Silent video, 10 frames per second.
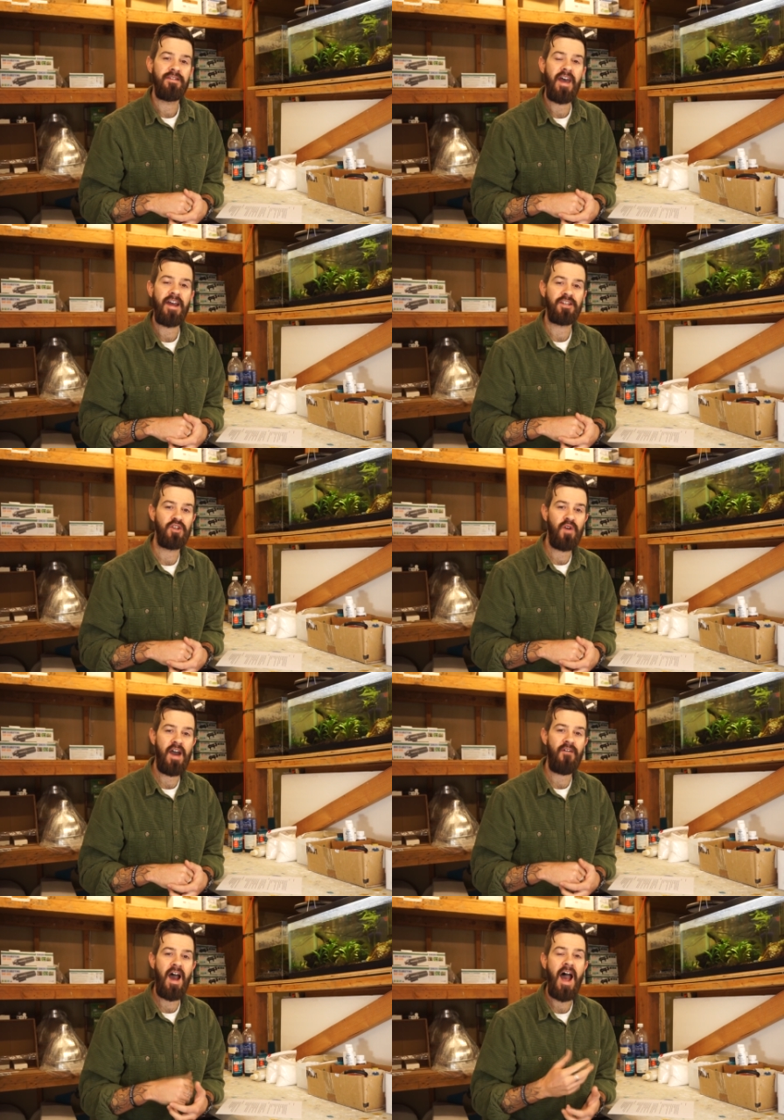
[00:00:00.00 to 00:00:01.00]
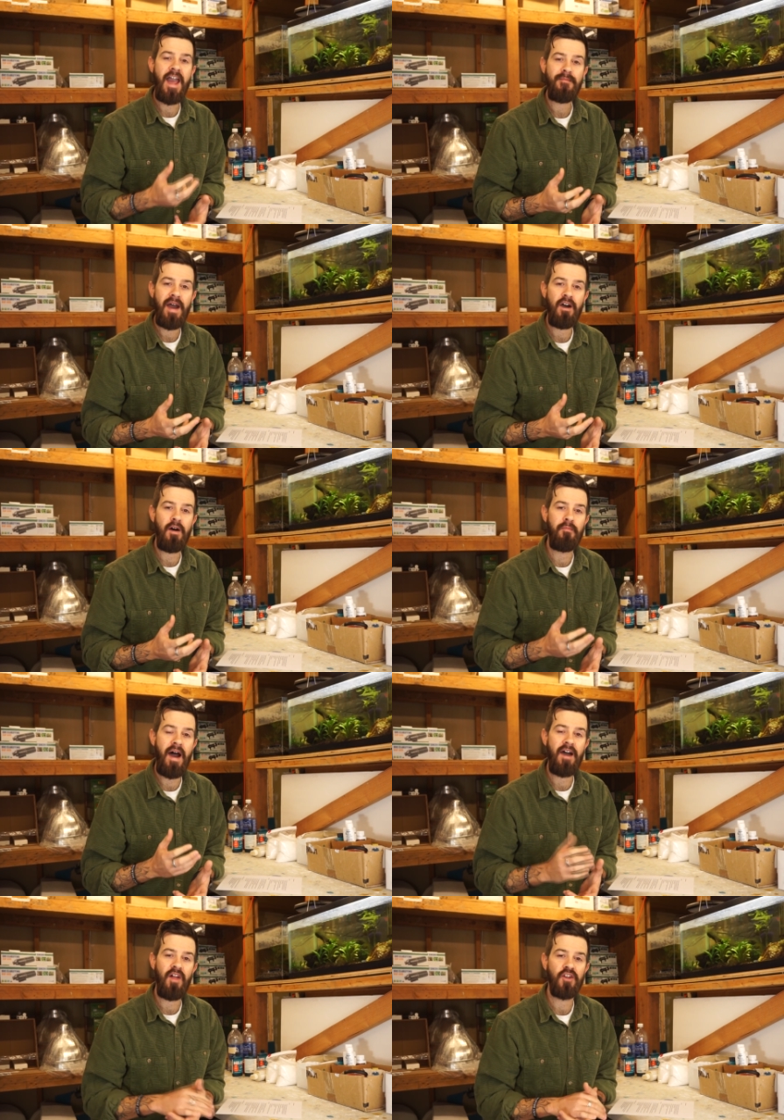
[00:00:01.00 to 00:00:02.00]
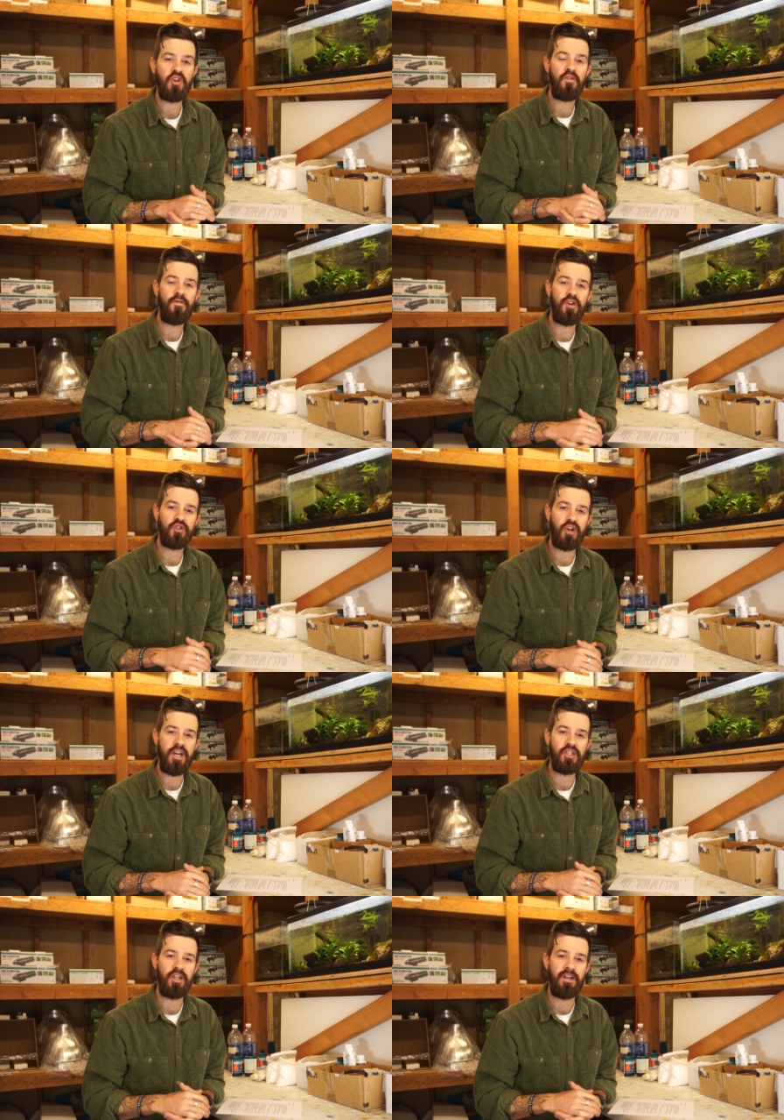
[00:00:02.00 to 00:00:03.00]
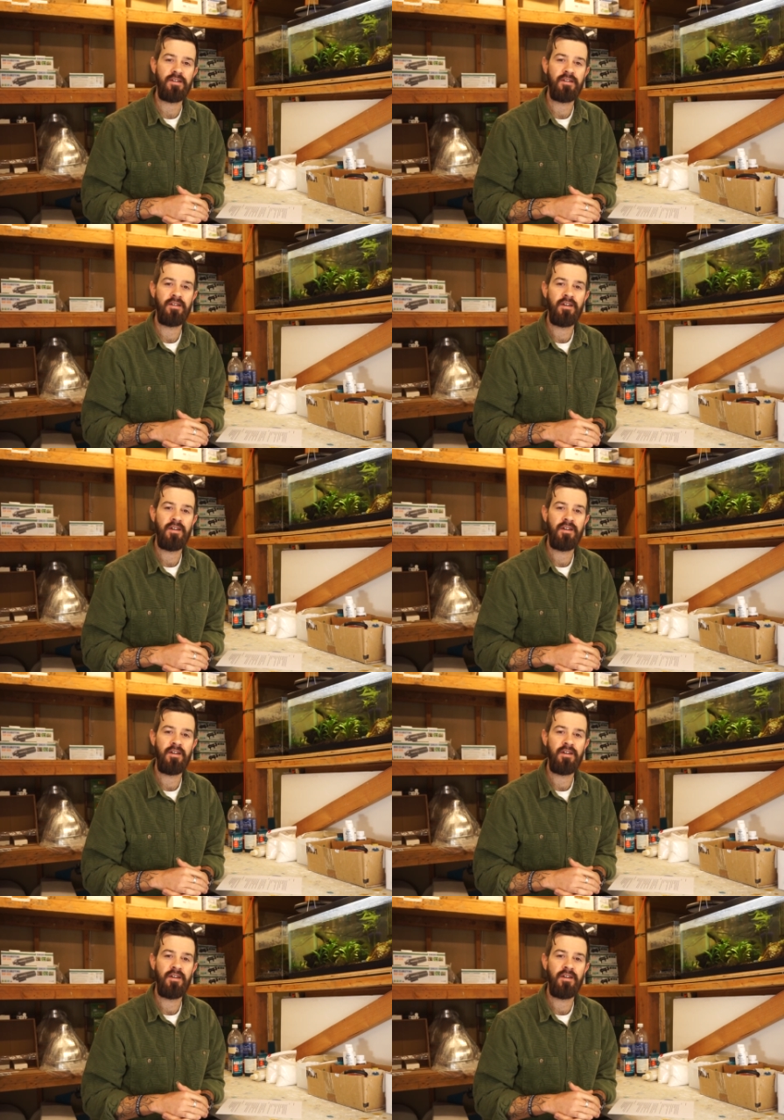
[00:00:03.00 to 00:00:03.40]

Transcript: that you have a high amount of biological filtration,